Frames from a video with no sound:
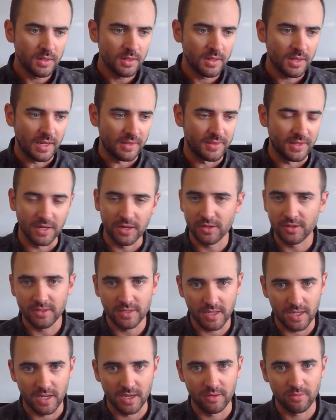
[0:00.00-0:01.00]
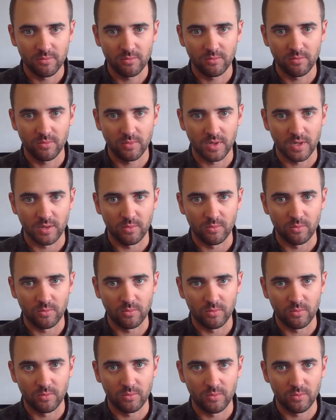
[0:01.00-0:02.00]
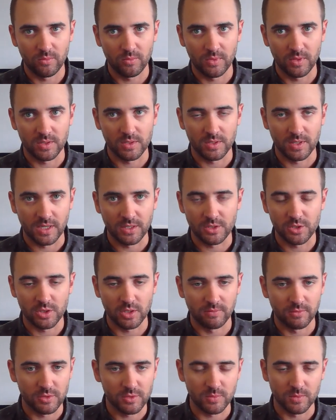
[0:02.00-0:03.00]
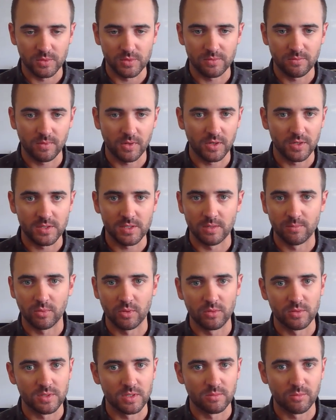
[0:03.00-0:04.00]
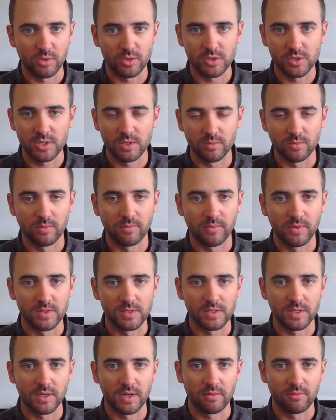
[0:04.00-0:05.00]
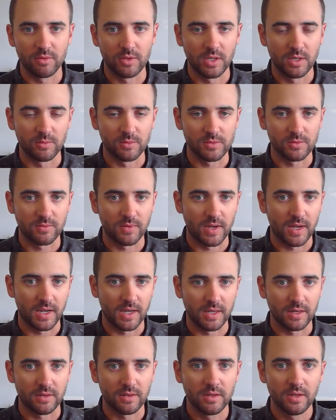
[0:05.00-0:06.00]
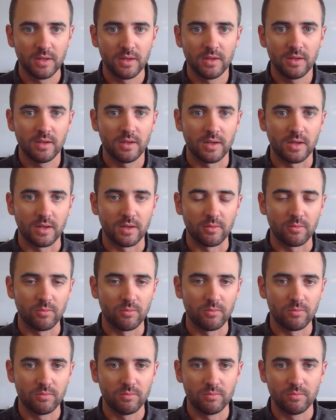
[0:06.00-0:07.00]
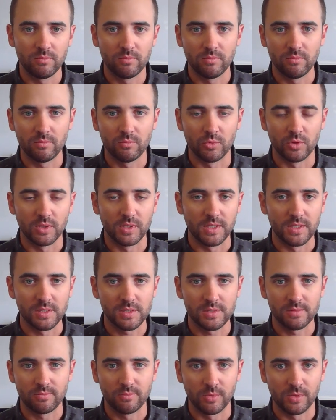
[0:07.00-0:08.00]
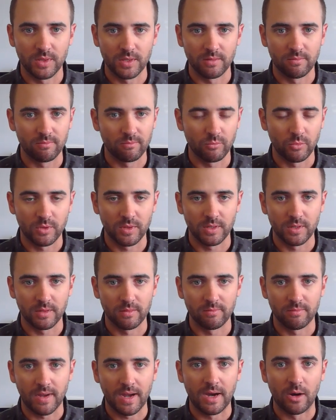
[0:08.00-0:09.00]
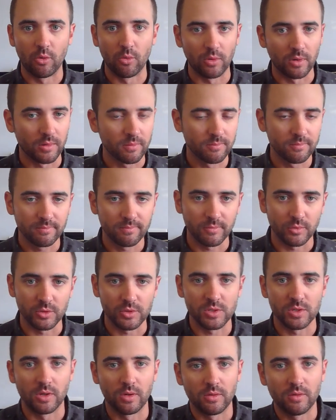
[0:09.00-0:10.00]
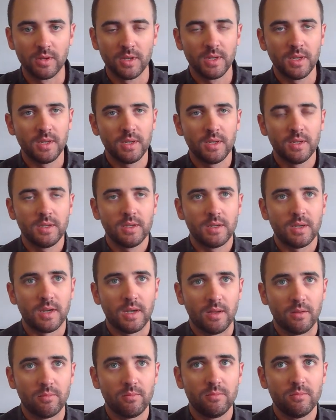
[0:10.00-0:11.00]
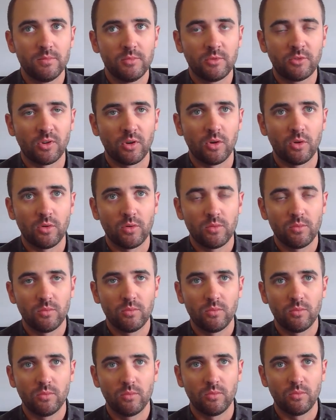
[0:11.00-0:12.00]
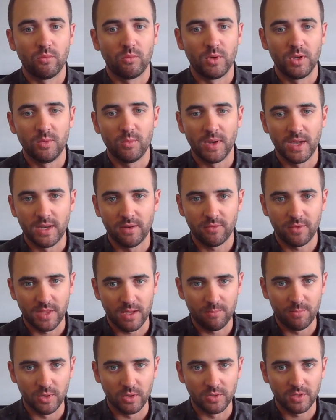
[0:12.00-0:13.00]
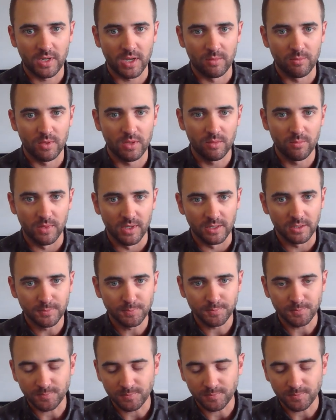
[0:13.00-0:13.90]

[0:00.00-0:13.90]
At the end of the day, that service was very simple. It was an emergency room visit. Everything was fine. Released within an hour or so. So we waited for that bill to come in the mail.